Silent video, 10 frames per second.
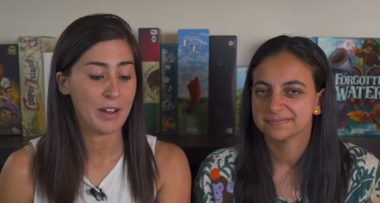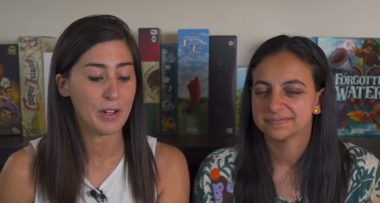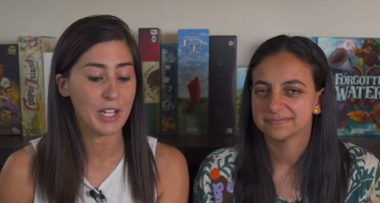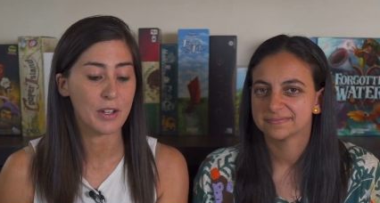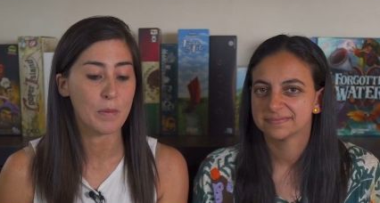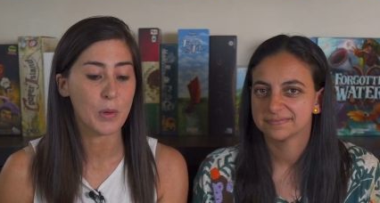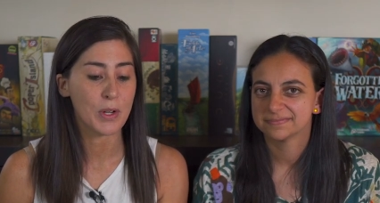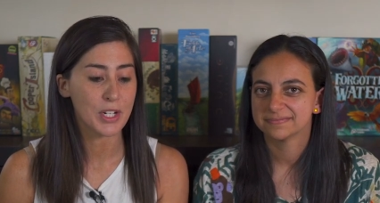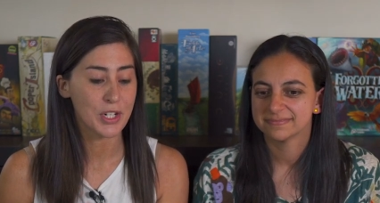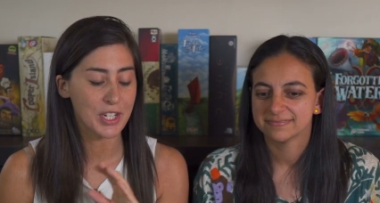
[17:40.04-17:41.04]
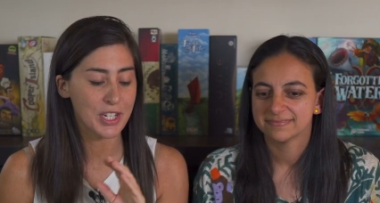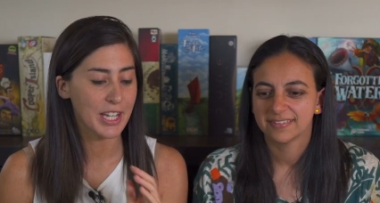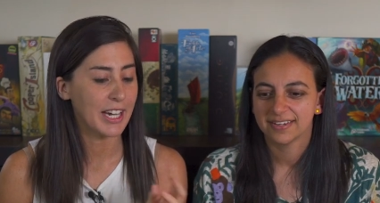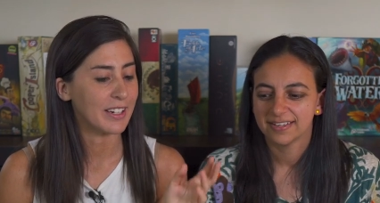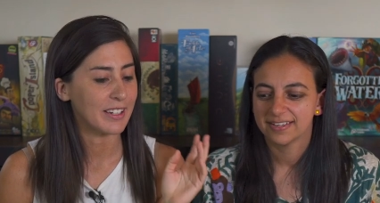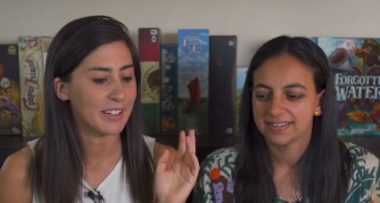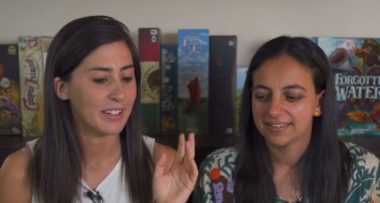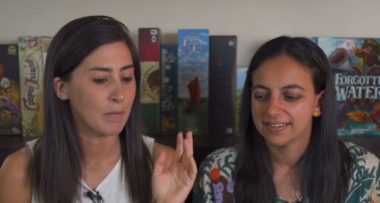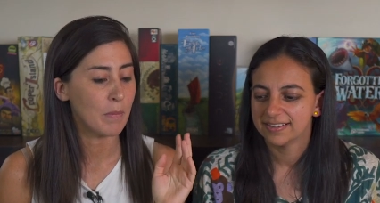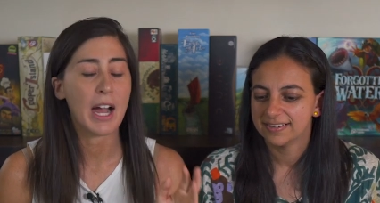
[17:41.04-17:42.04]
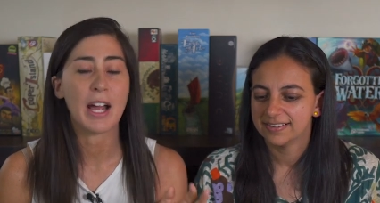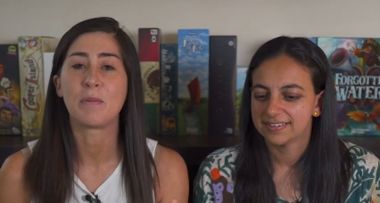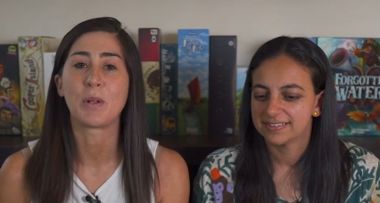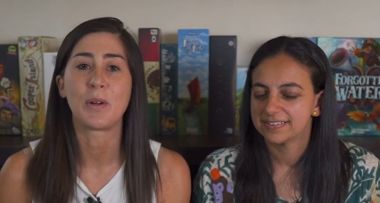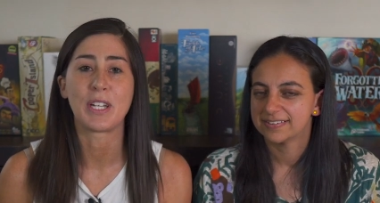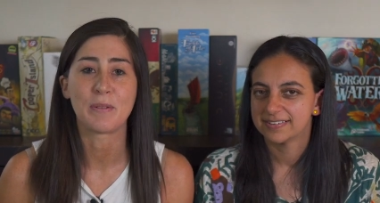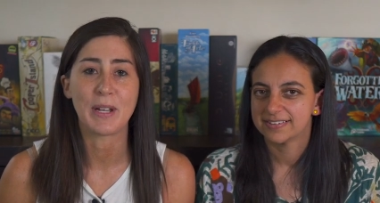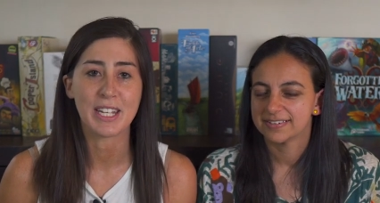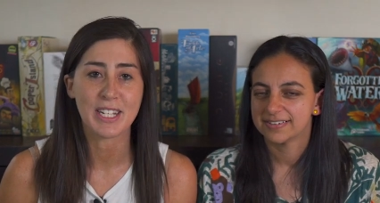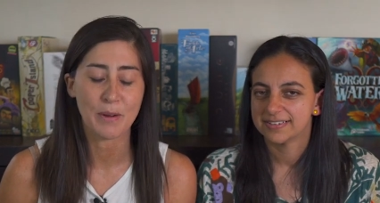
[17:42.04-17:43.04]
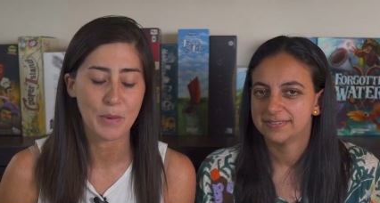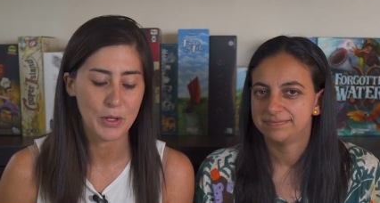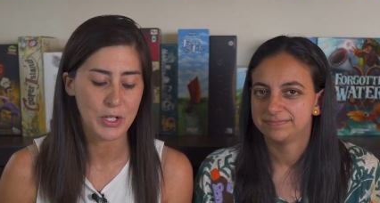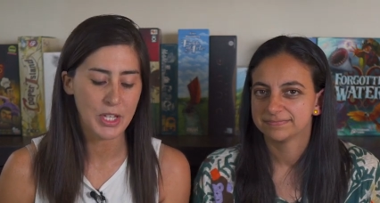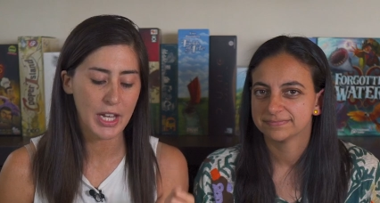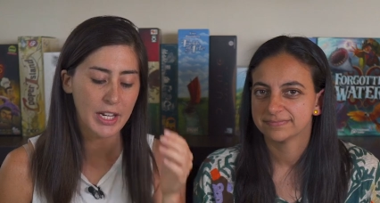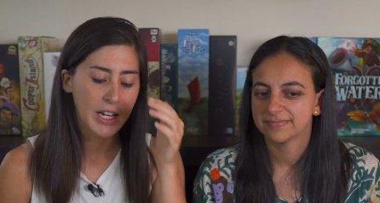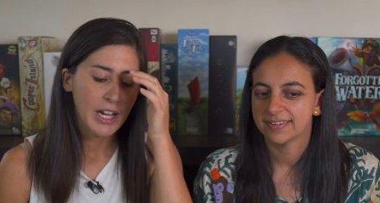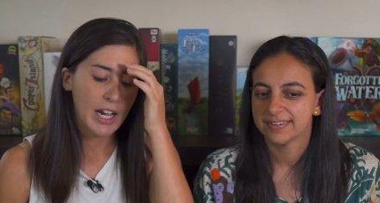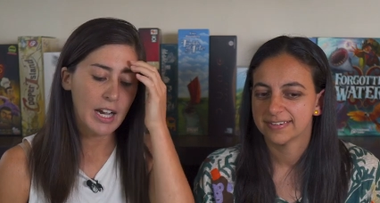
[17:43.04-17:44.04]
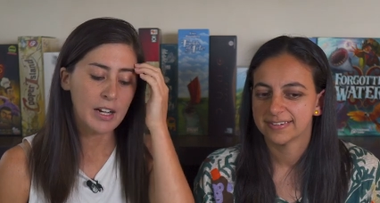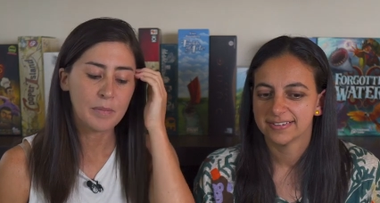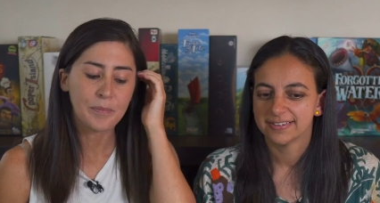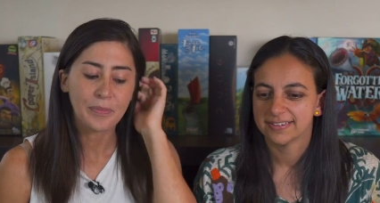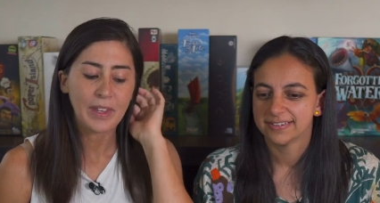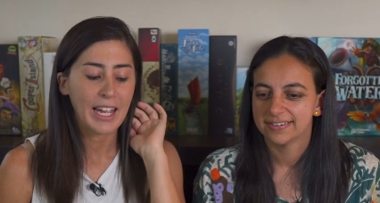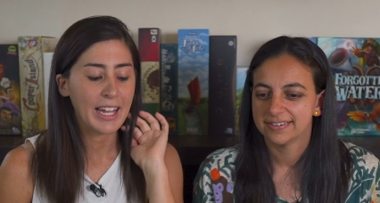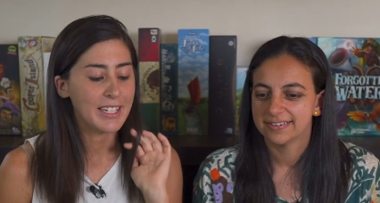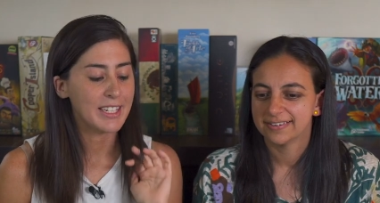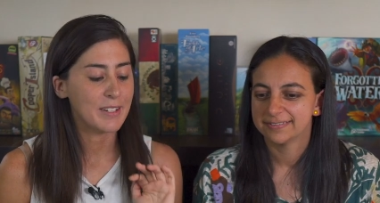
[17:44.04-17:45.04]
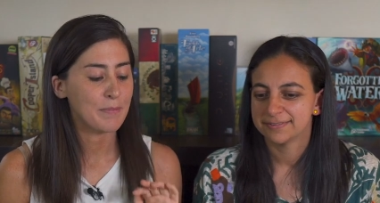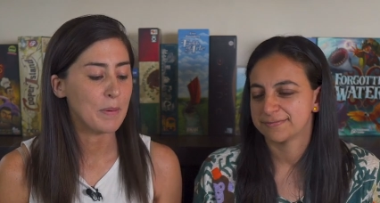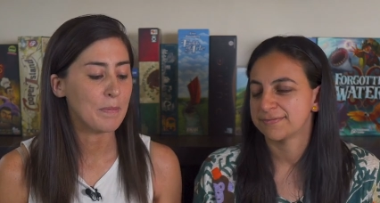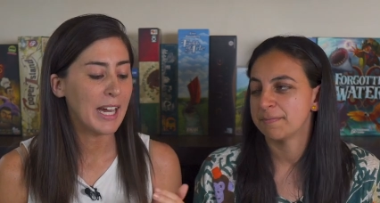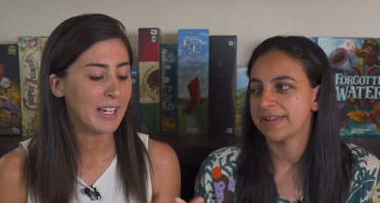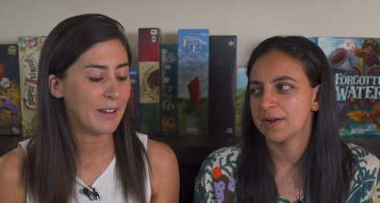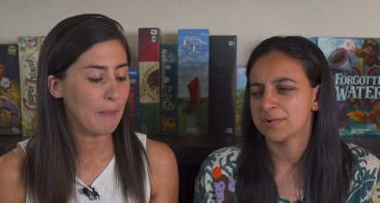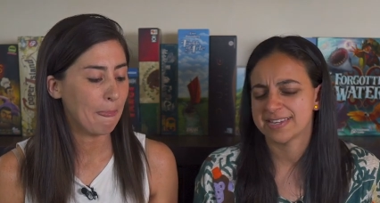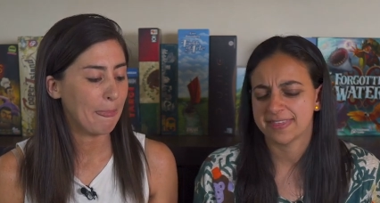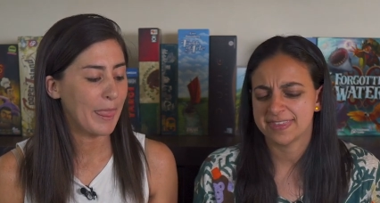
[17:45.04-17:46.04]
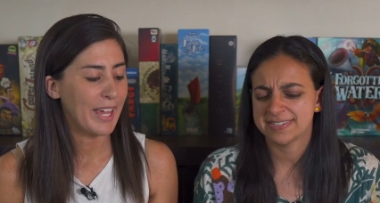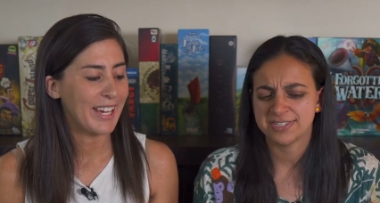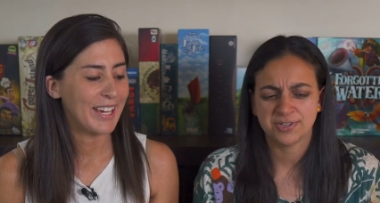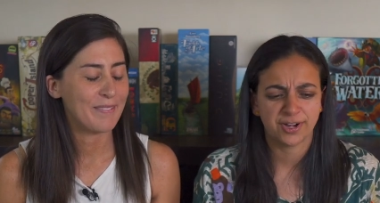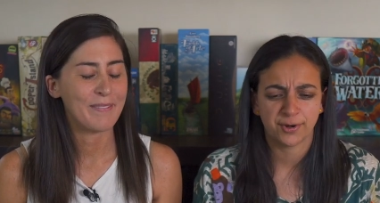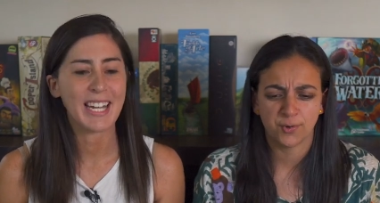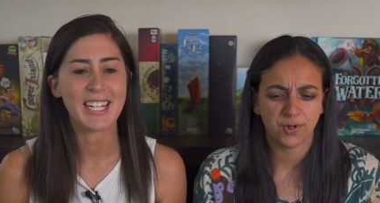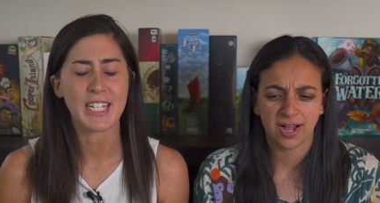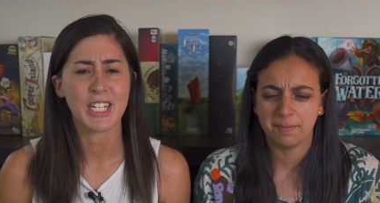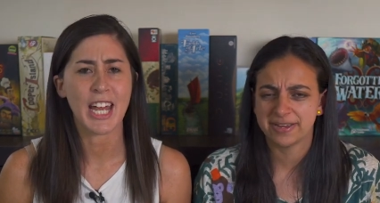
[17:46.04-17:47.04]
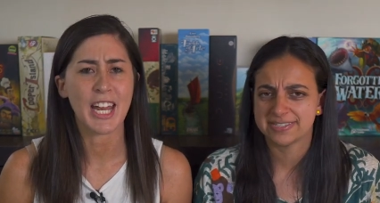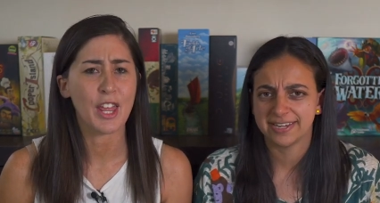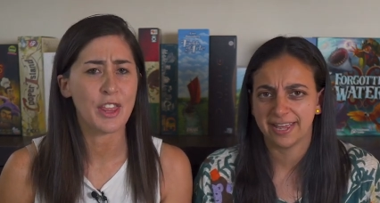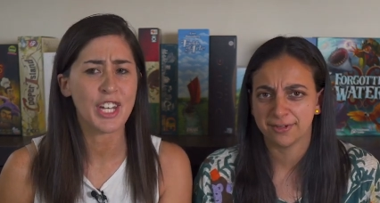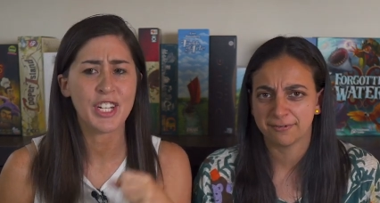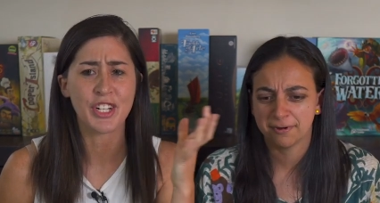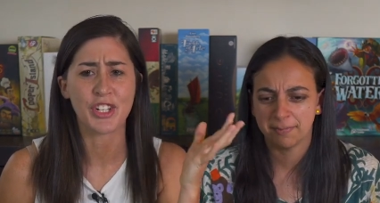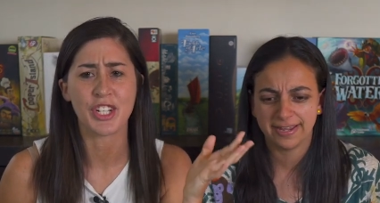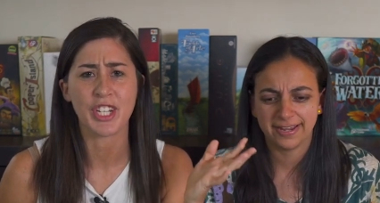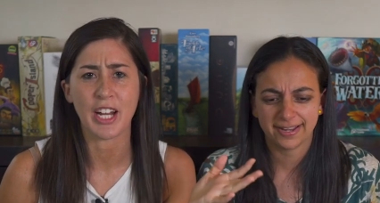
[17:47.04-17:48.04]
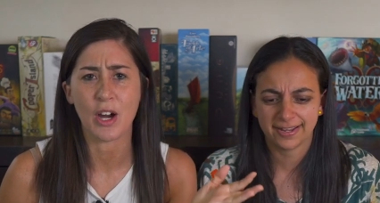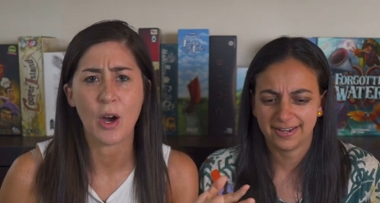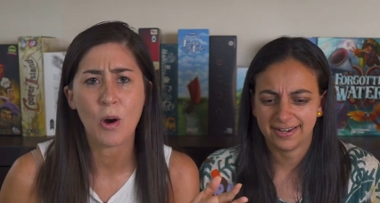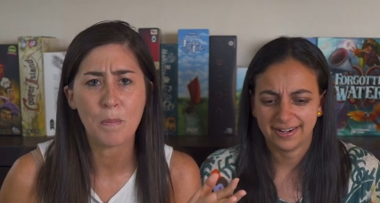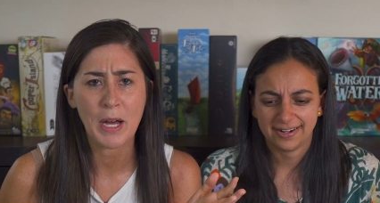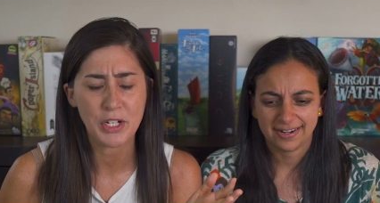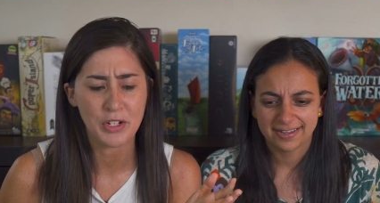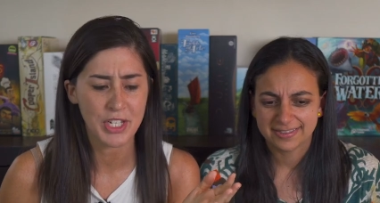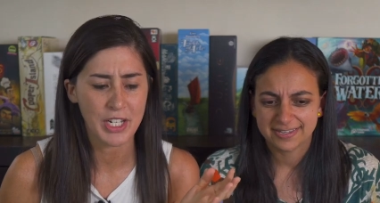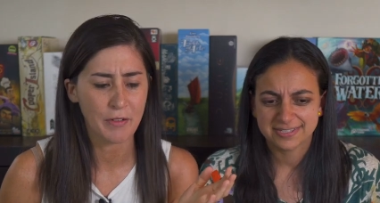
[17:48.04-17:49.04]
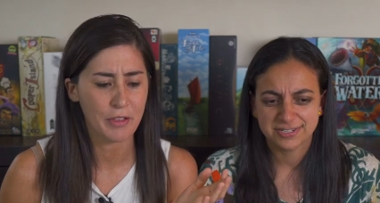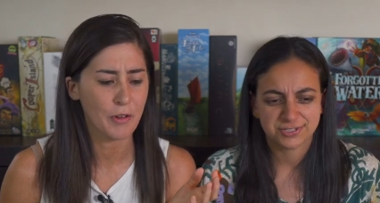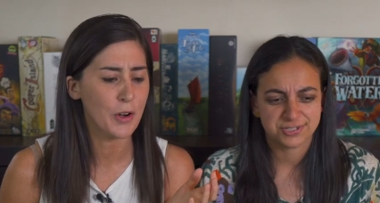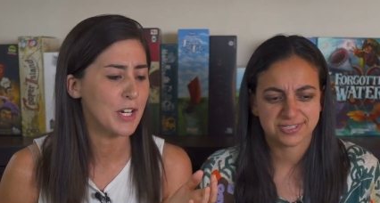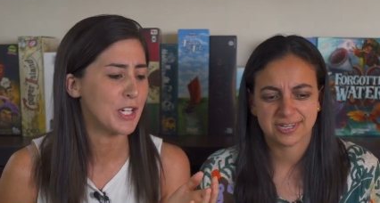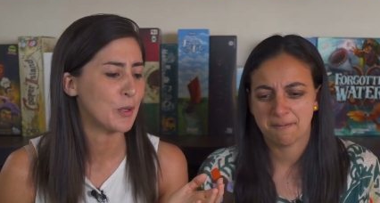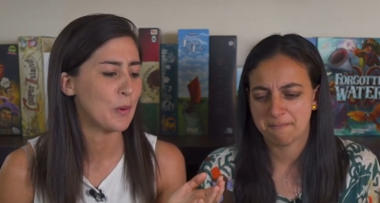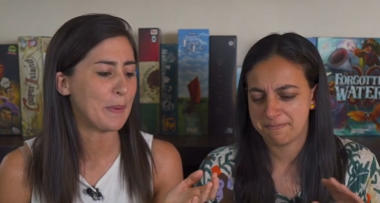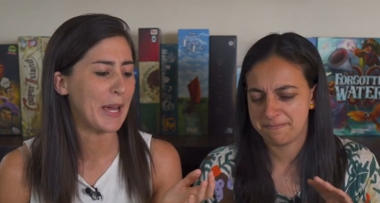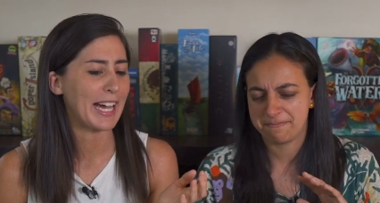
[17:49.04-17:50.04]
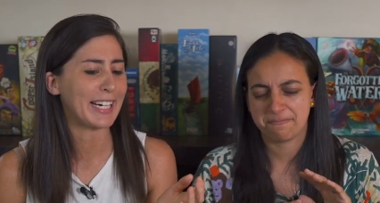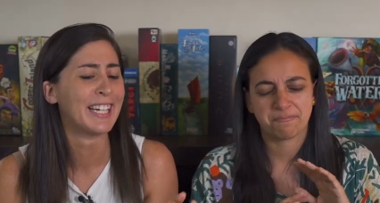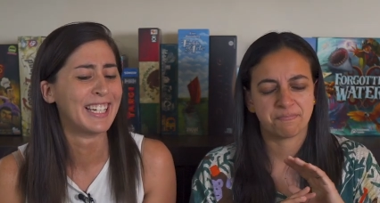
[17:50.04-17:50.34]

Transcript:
Speaker 1: everything on the board is just like mind blowing to me that someone could do that. Um, and but for me, I
Speaker 2: was like, this is not at Maggie's all coming like, together. This is just like a
Speaker 1: whole bunch of stuff thrown into a, a bag.